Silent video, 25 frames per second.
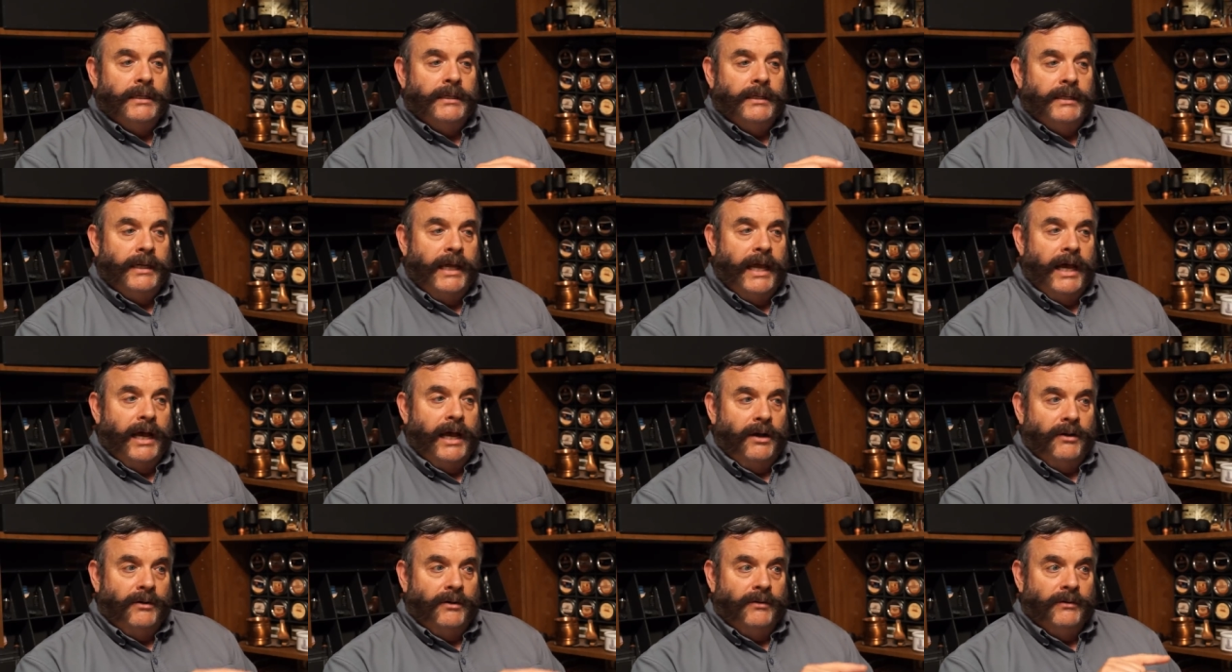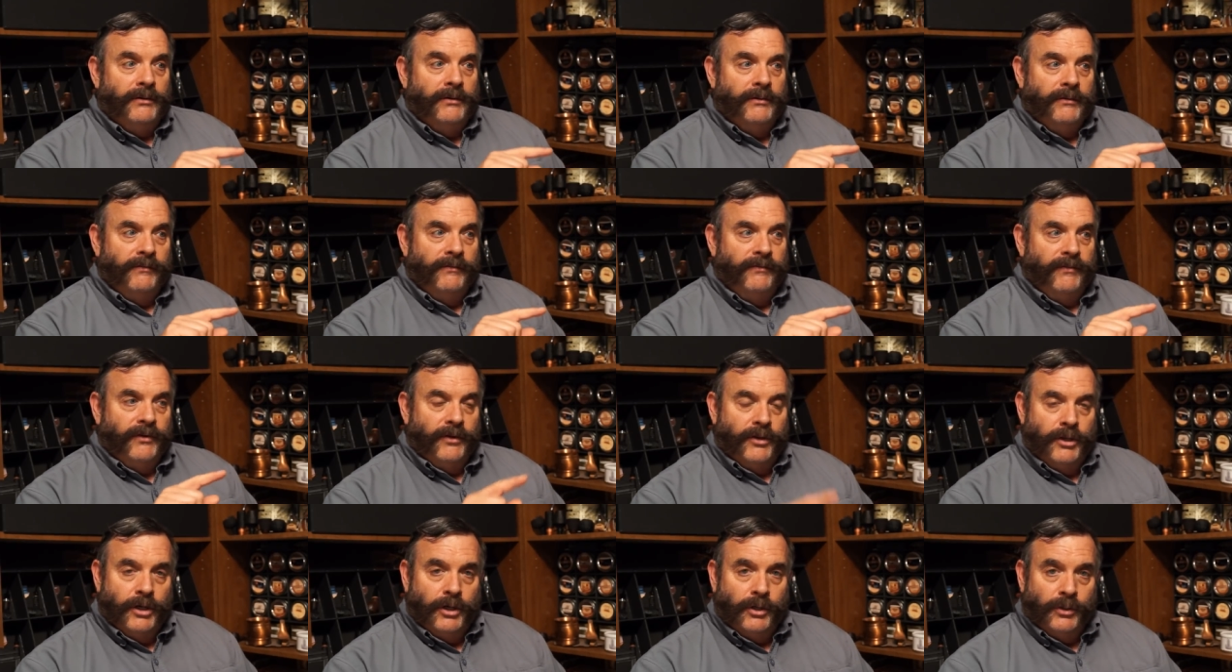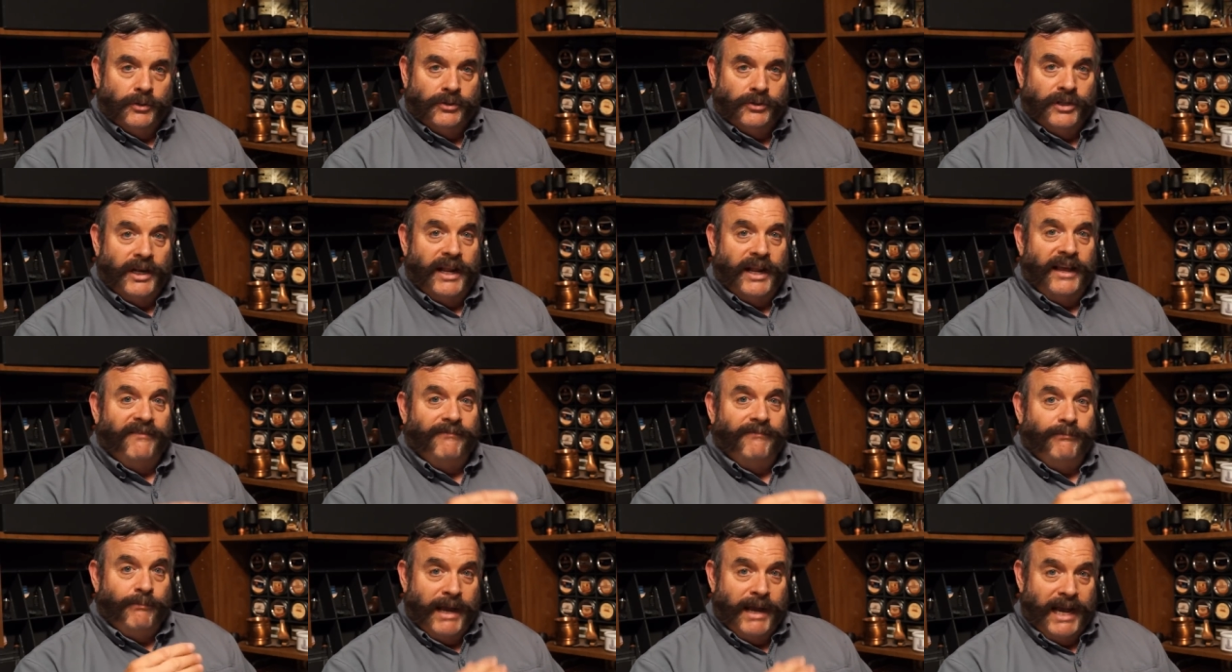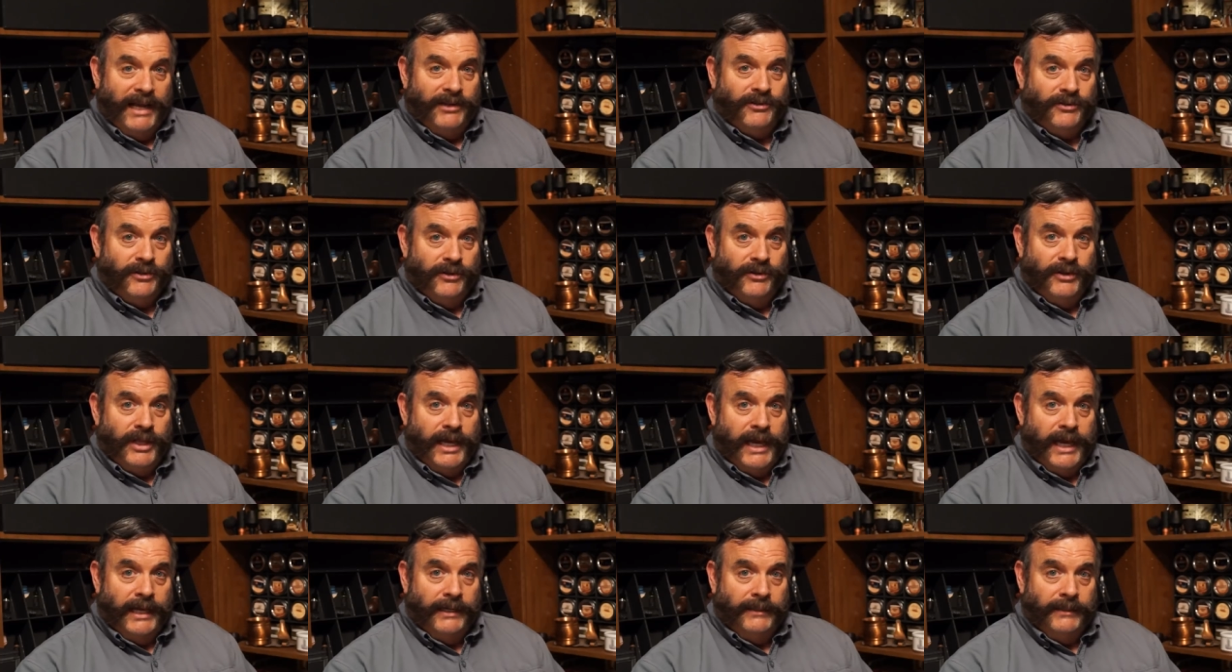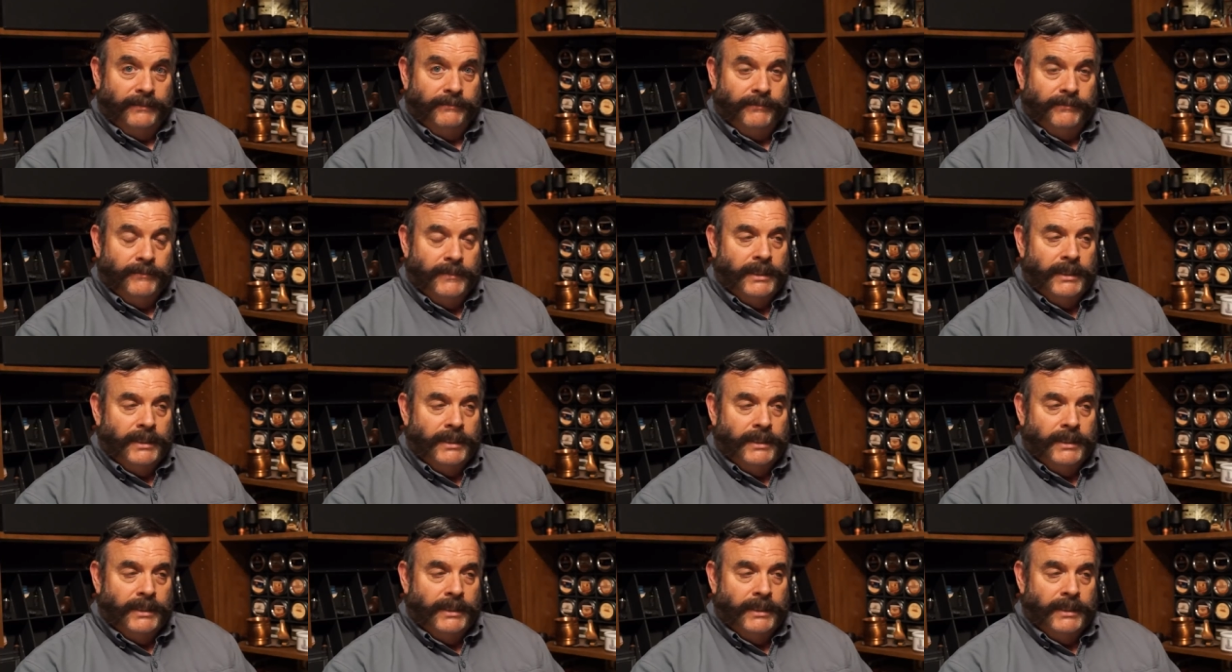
Now, for those that have mastered that,